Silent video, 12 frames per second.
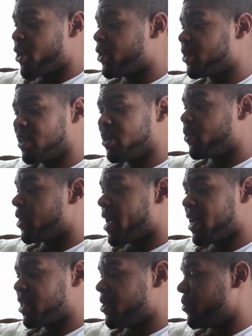personally would
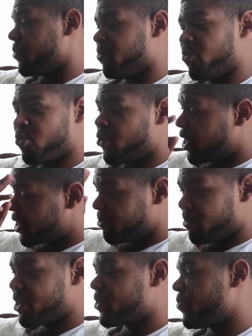like to wish
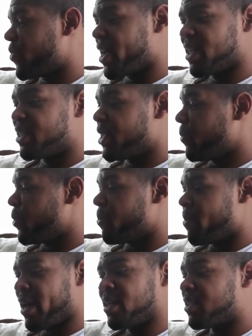Miss Weston the
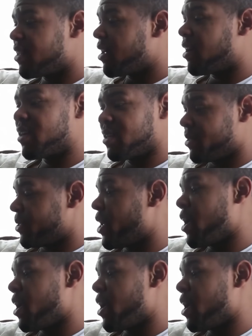best of luck.